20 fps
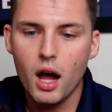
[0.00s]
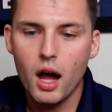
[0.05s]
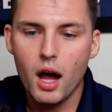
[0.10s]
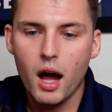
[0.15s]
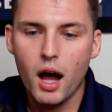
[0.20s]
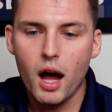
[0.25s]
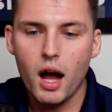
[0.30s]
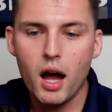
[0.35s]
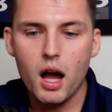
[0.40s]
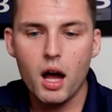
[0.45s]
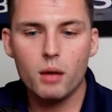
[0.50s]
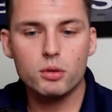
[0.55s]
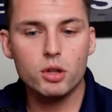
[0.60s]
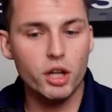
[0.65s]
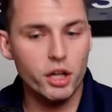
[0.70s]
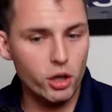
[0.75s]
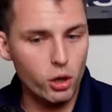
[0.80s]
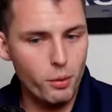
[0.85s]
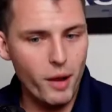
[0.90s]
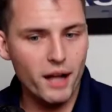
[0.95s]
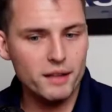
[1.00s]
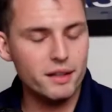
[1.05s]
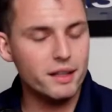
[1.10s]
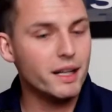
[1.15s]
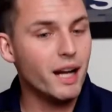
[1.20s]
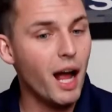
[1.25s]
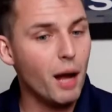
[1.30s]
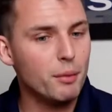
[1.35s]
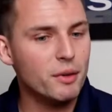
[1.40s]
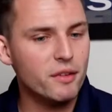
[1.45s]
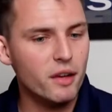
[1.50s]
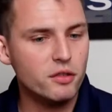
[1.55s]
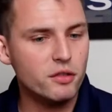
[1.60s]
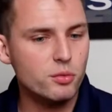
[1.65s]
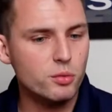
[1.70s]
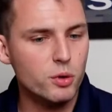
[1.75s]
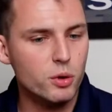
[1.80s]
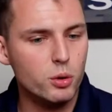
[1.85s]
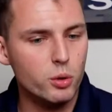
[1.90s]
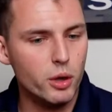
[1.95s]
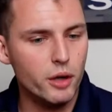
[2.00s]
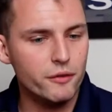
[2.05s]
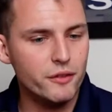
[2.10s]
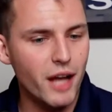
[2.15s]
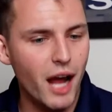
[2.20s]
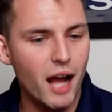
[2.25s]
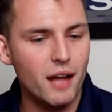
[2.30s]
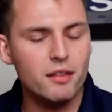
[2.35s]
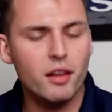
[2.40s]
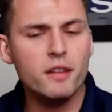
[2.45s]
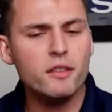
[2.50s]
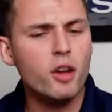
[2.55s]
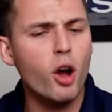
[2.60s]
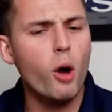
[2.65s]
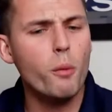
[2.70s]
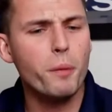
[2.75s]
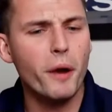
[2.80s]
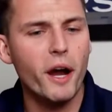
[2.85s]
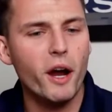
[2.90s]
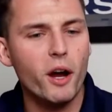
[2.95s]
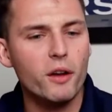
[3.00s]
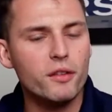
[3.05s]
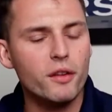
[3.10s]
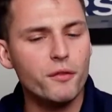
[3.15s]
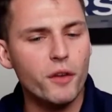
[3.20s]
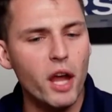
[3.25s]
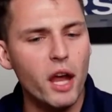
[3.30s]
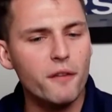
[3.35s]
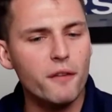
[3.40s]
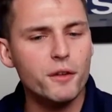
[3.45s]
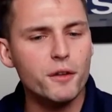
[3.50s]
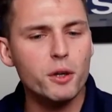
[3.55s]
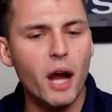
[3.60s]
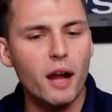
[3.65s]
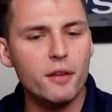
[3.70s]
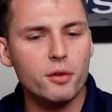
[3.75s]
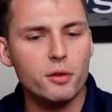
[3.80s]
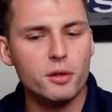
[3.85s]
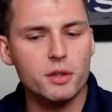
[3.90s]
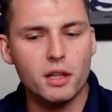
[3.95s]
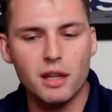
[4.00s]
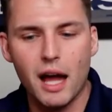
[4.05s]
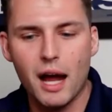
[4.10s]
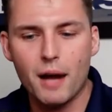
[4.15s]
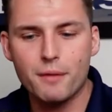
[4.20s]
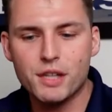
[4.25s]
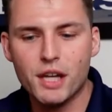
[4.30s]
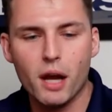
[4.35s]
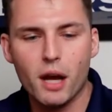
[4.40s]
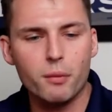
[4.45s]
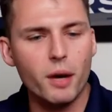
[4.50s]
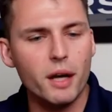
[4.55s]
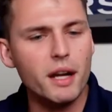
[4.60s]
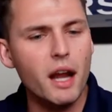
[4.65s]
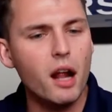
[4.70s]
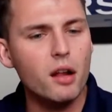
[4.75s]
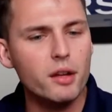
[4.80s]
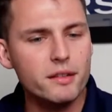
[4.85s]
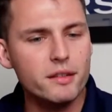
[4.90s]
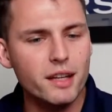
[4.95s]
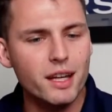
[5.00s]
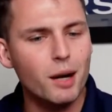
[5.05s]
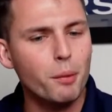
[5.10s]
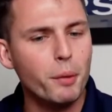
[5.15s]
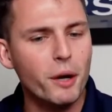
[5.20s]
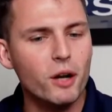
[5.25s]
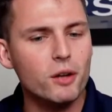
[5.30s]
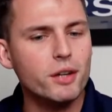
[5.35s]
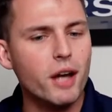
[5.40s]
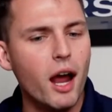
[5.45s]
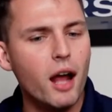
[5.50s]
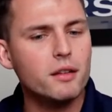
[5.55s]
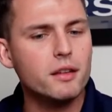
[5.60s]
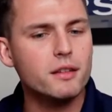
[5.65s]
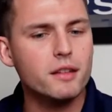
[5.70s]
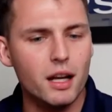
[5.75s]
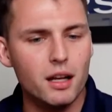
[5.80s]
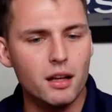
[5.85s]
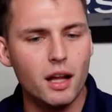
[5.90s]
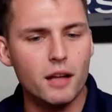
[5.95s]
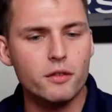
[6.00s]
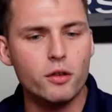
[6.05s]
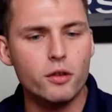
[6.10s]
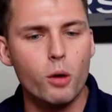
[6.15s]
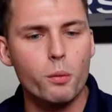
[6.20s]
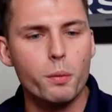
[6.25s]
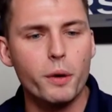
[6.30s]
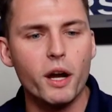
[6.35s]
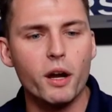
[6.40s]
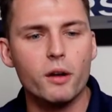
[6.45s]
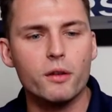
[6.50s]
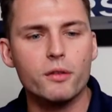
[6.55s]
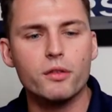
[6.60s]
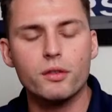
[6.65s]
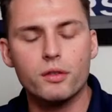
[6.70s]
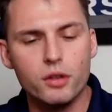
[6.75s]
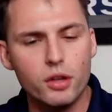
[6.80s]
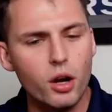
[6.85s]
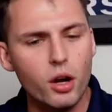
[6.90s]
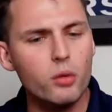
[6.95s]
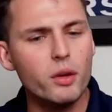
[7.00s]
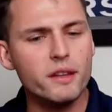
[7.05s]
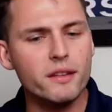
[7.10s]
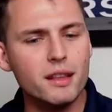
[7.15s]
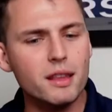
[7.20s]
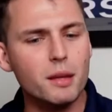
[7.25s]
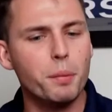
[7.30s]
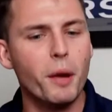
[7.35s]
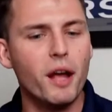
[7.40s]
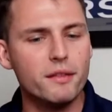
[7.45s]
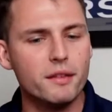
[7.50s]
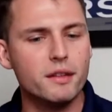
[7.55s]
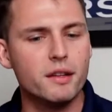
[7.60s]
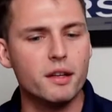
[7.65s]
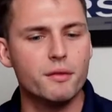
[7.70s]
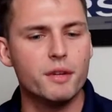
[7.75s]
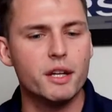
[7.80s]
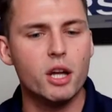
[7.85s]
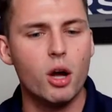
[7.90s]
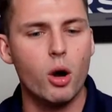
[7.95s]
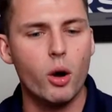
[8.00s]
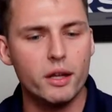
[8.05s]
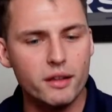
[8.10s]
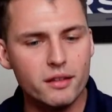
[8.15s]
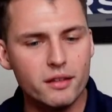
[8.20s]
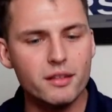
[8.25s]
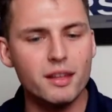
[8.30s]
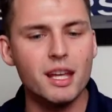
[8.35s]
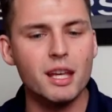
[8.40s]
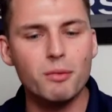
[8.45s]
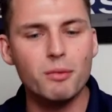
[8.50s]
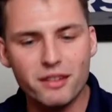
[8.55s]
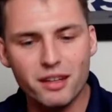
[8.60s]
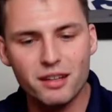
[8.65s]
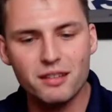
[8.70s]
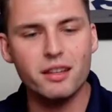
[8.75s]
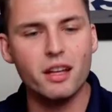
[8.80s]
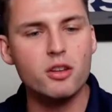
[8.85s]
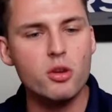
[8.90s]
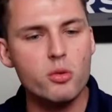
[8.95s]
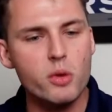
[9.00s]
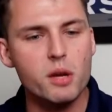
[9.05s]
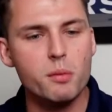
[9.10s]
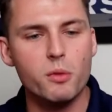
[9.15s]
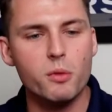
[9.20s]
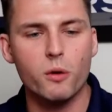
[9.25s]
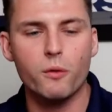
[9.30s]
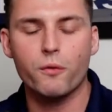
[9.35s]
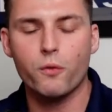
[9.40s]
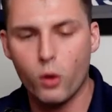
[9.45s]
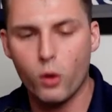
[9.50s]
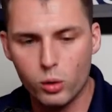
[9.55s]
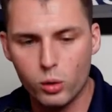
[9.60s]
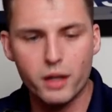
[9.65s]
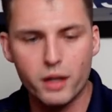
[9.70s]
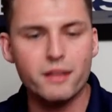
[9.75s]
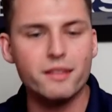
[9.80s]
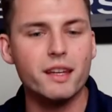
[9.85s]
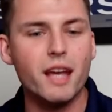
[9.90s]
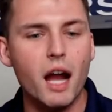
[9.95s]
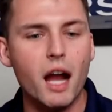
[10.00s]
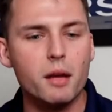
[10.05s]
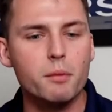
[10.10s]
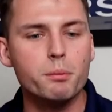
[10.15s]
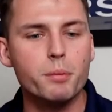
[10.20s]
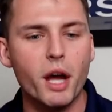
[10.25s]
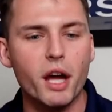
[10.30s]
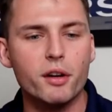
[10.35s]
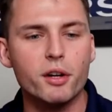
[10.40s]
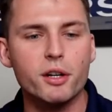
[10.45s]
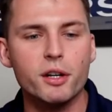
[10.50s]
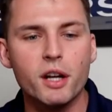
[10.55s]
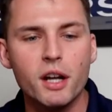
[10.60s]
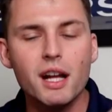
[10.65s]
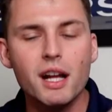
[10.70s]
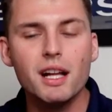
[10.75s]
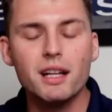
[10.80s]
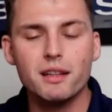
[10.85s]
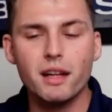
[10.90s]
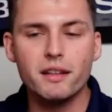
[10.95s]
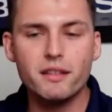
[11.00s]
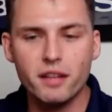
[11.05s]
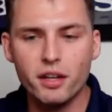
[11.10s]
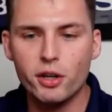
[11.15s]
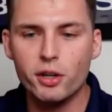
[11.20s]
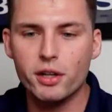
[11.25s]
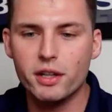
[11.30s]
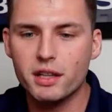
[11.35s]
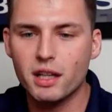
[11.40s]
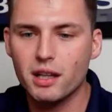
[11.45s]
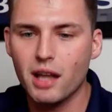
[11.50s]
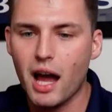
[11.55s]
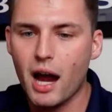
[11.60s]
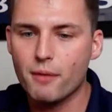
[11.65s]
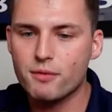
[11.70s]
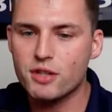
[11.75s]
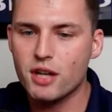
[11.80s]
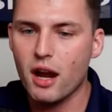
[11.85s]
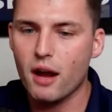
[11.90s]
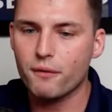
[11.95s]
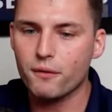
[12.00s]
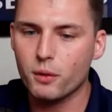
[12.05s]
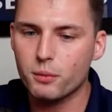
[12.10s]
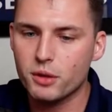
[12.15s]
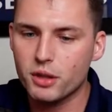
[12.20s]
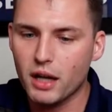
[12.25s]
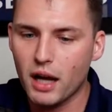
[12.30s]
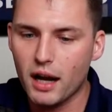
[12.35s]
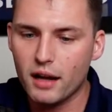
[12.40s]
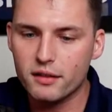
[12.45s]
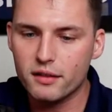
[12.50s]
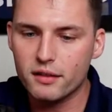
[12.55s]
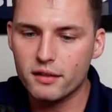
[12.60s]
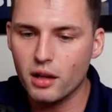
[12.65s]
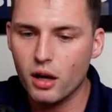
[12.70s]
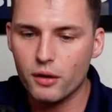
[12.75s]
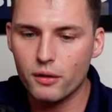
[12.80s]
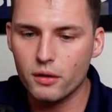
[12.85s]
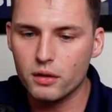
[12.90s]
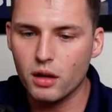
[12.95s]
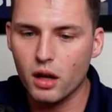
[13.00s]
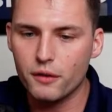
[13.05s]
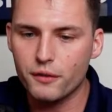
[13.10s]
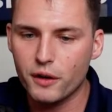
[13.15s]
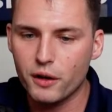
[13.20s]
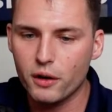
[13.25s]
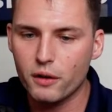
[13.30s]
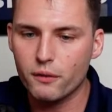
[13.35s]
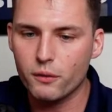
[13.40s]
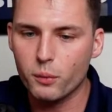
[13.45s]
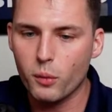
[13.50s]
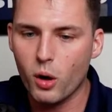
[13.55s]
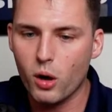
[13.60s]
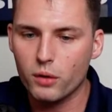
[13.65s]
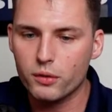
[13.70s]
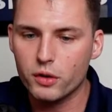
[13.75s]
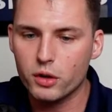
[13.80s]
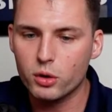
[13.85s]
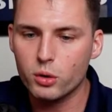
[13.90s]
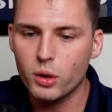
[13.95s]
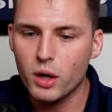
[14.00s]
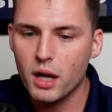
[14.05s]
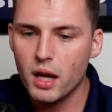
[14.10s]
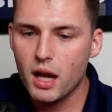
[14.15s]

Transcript: Uh, going to go back to the comment section real quick. Guys, let's go Bears. If, if you guys are in the live chat right now, let's get a Bear down. Let's get a let's go Bears. You know, let's get the positivity going. This team is continuing to move forward. It's gotten better. Let's hear it in the live chat from you guys. Love, love hearing from all of you.